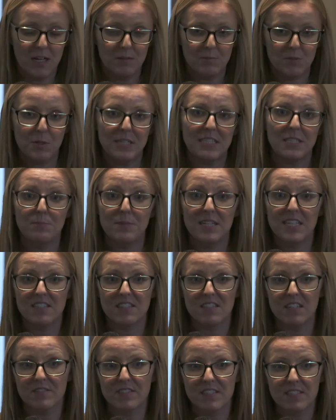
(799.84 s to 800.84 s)
20
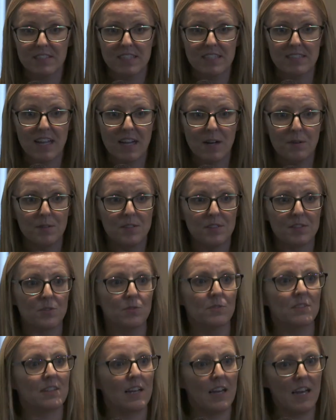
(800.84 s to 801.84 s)
minutes after 6 hours,
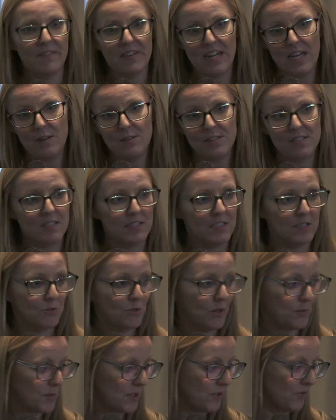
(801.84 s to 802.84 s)
or it's 11 hours
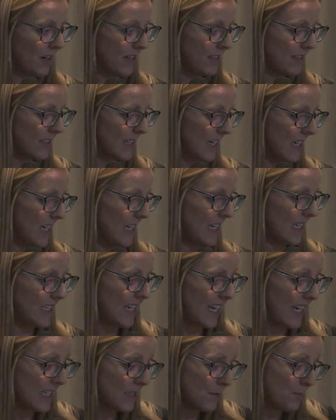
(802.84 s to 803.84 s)
uninterrupted rest in a
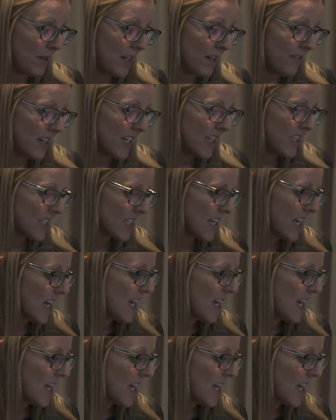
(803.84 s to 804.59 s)
day's period.